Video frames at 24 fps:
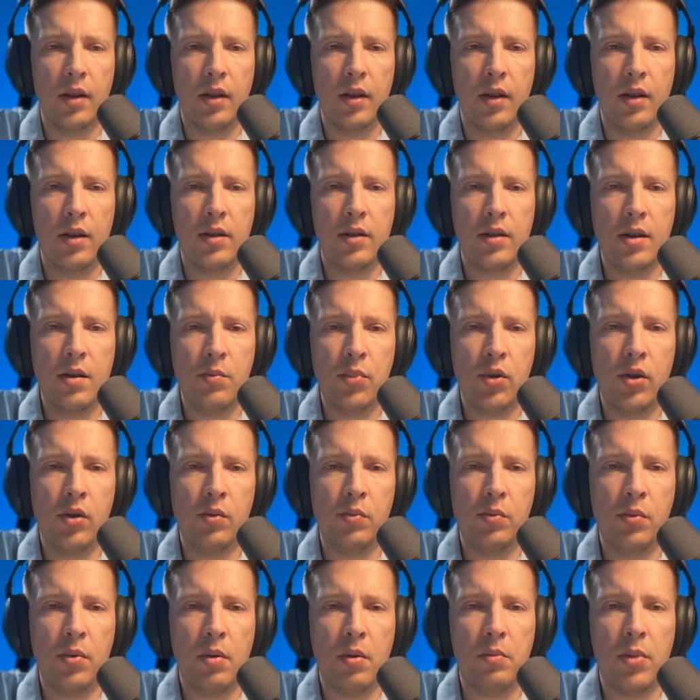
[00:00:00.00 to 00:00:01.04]
Simple,
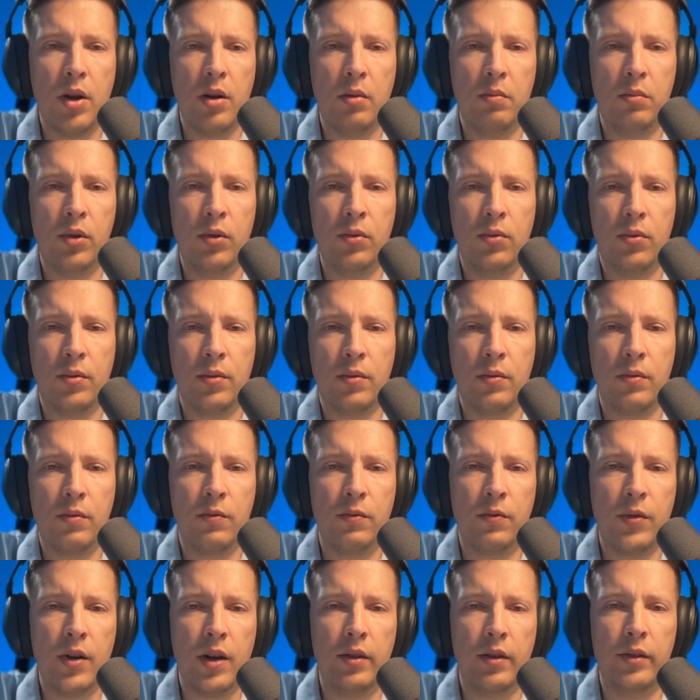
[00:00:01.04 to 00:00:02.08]
by my blur
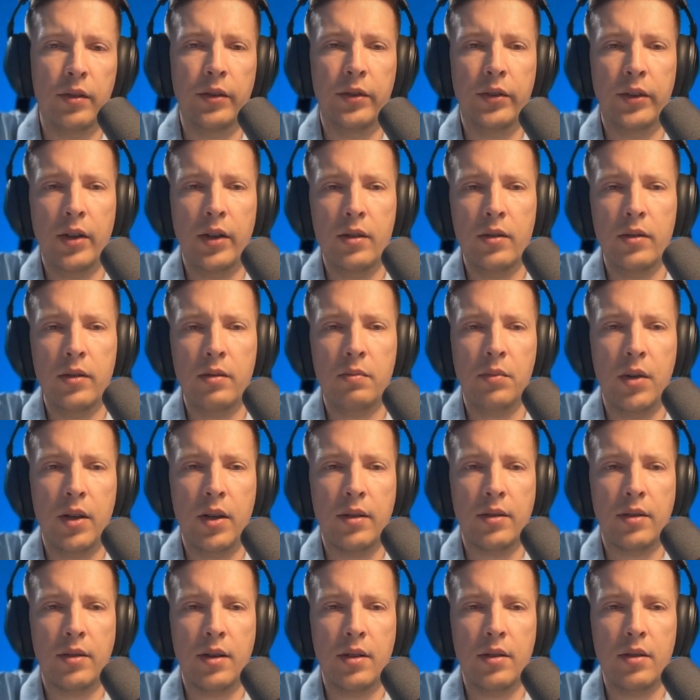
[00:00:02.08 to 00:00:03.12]
fine details,
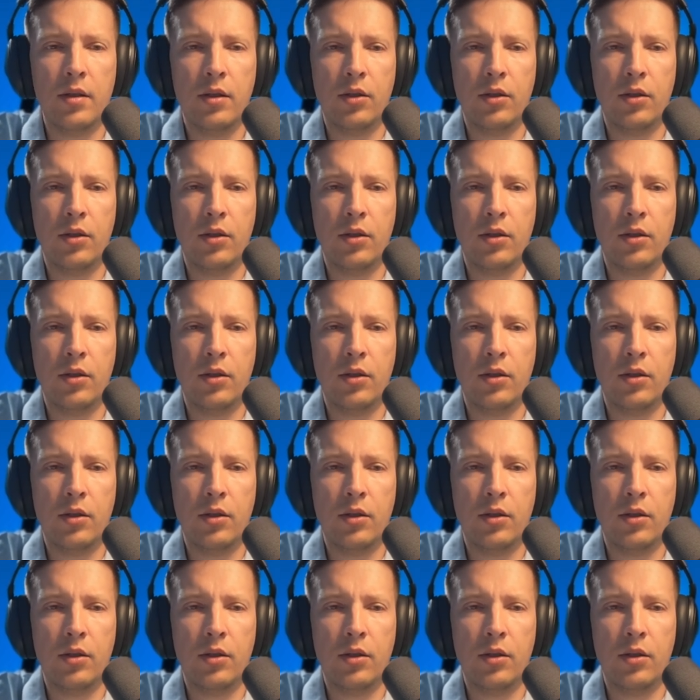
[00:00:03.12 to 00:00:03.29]
makes sense.